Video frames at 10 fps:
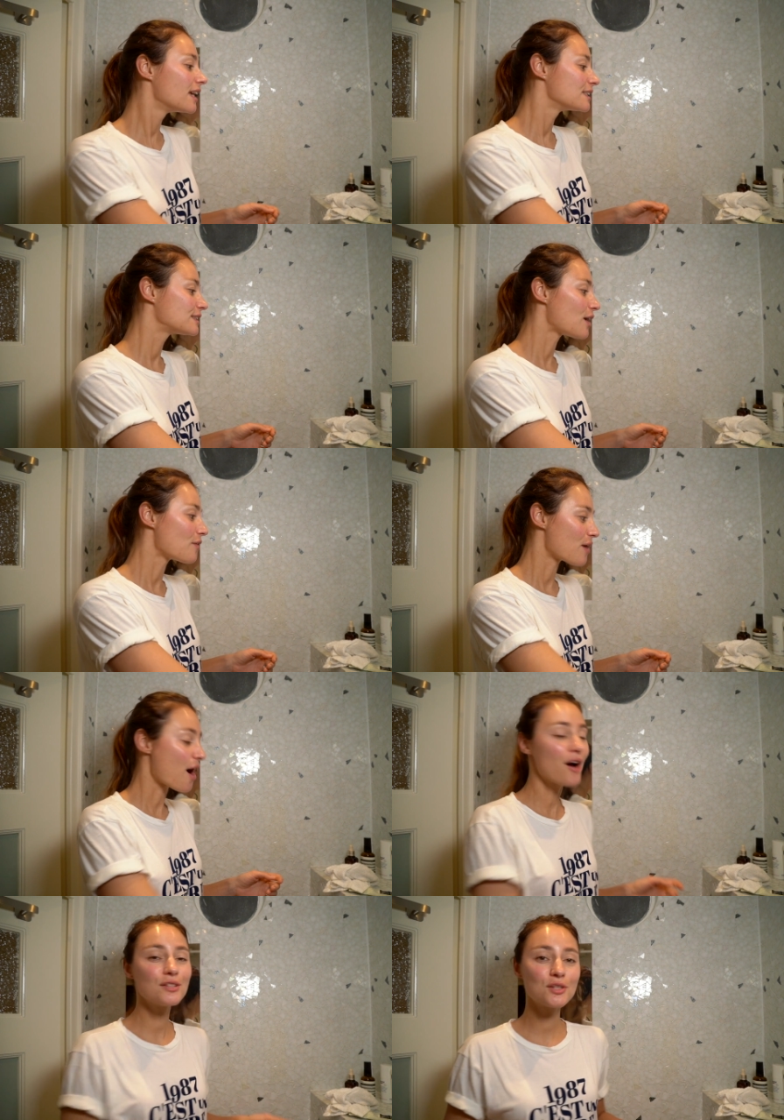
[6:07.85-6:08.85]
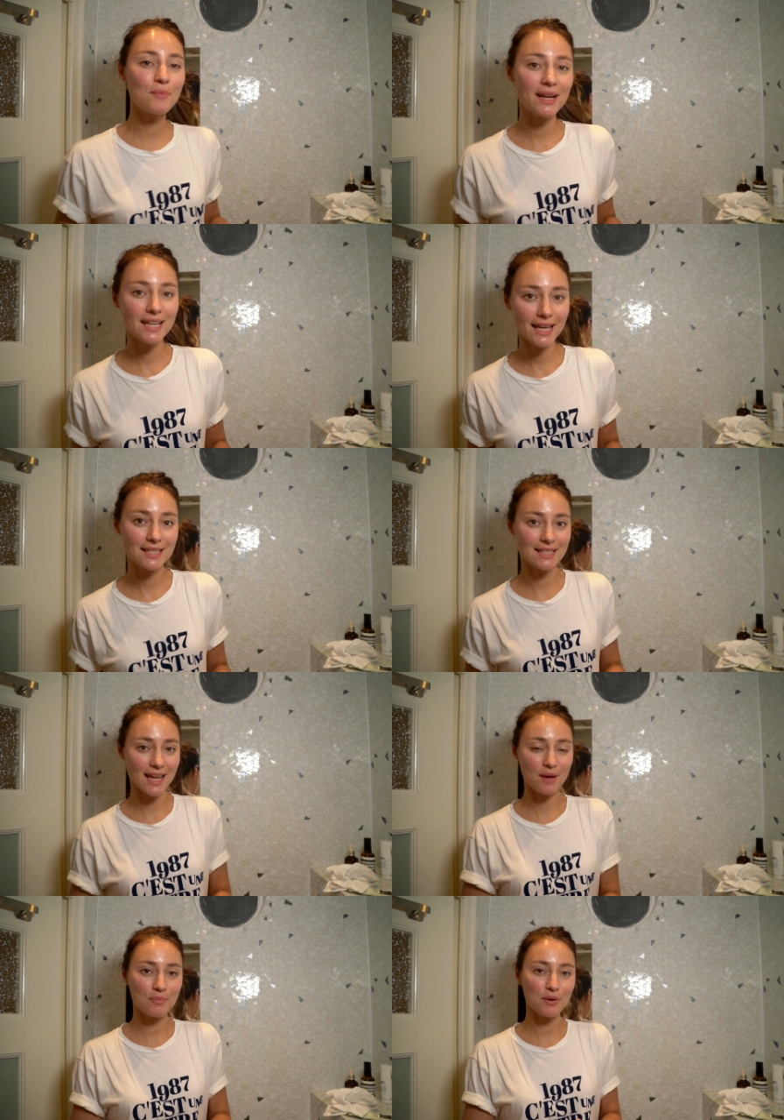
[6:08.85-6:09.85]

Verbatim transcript: So, on to my next step,